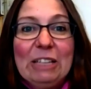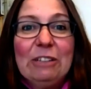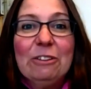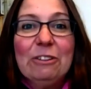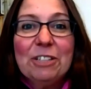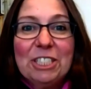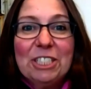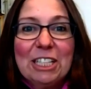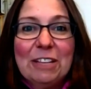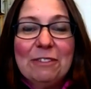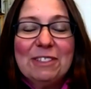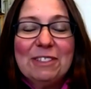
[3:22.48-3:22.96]
been
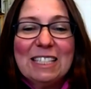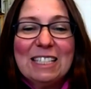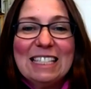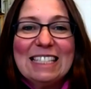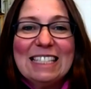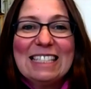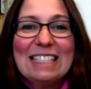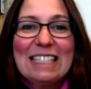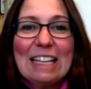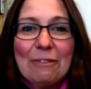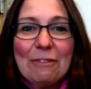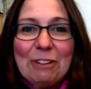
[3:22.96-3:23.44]
on shift
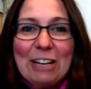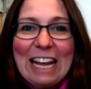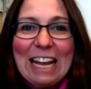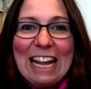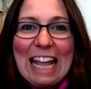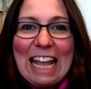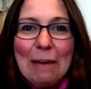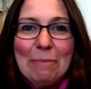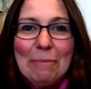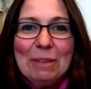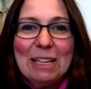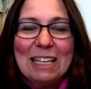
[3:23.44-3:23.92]
since 7
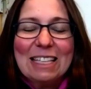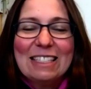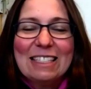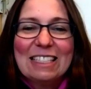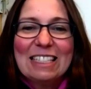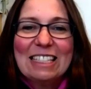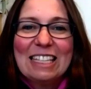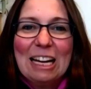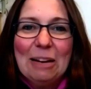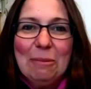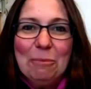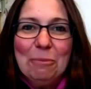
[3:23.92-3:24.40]
a.m.
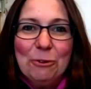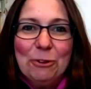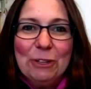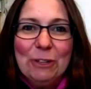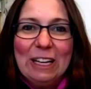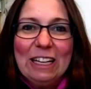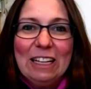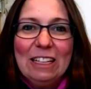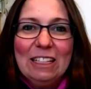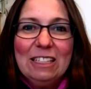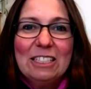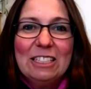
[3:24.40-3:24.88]
yesterday
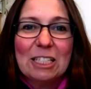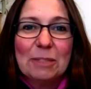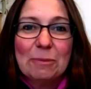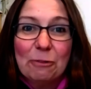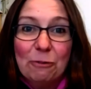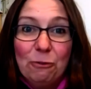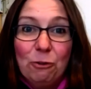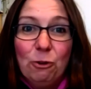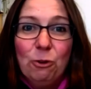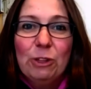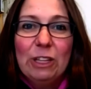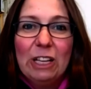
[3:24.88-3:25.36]
morning, just
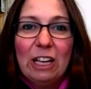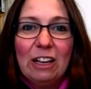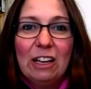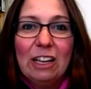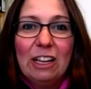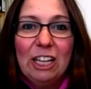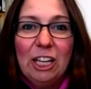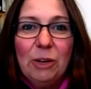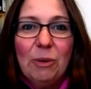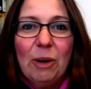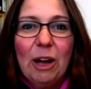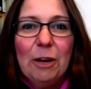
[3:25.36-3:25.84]
before the
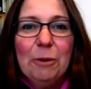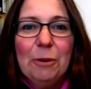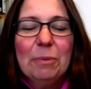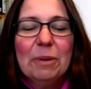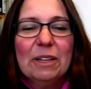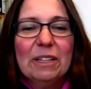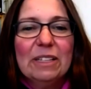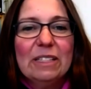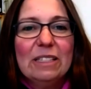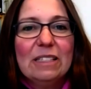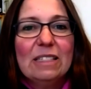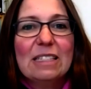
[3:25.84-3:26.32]
queue
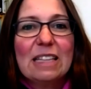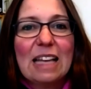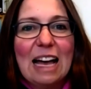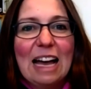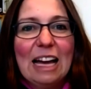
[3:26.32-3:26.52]
opened,